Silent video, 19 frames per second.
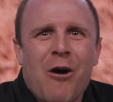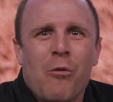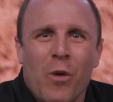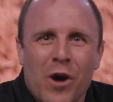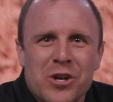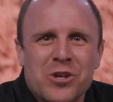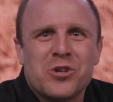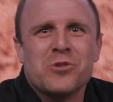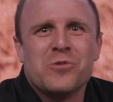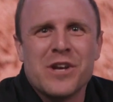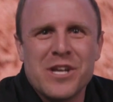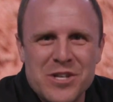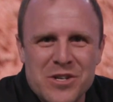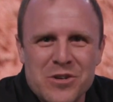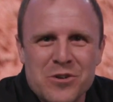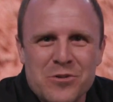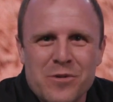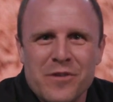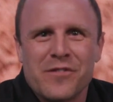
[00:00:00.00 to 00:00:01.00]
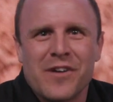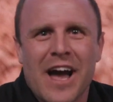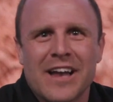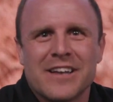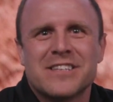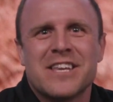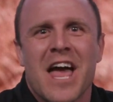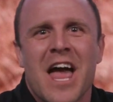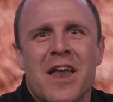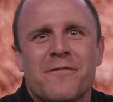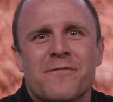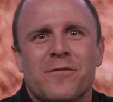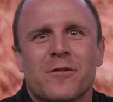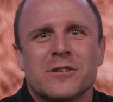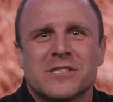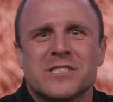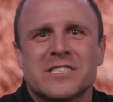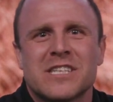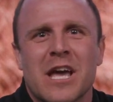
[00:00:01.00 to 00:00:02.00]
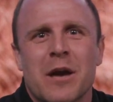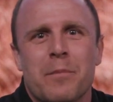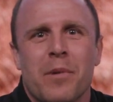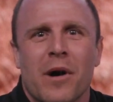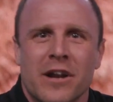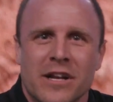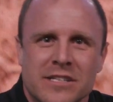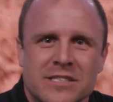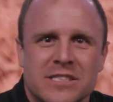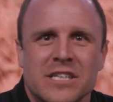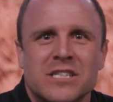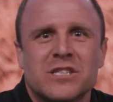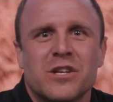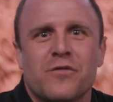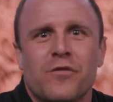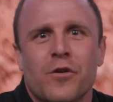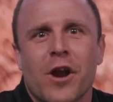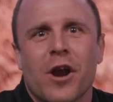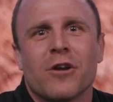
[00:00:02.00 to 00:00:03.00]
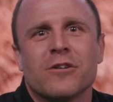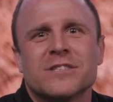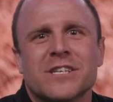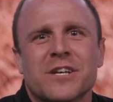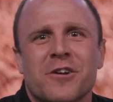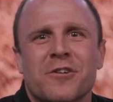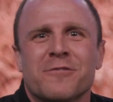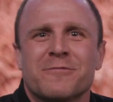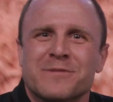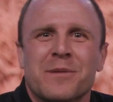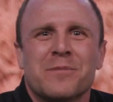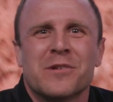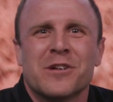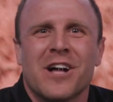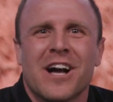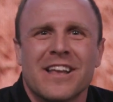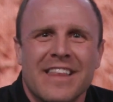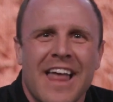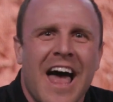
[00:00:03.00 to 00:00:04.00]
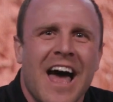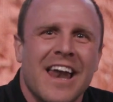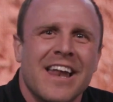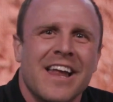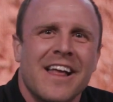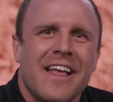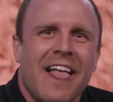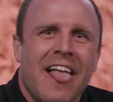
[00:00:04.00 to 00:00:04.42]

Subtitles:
What do we do? We've got 10-foot skip on a 60-foot air seeder, something like that.